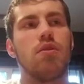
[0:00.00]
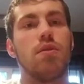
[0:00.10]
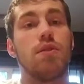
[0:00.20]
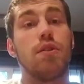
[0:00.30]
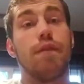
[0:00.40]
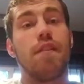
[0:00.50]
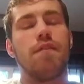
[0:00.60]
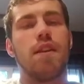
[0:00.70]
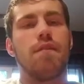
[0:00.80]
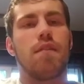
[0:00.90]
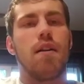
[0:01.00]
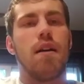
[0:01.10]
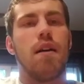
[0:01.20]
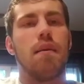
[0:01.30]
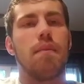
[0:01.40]
do 250
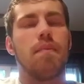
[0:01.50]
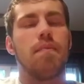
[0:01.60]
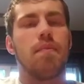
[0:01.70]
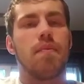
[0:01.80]
from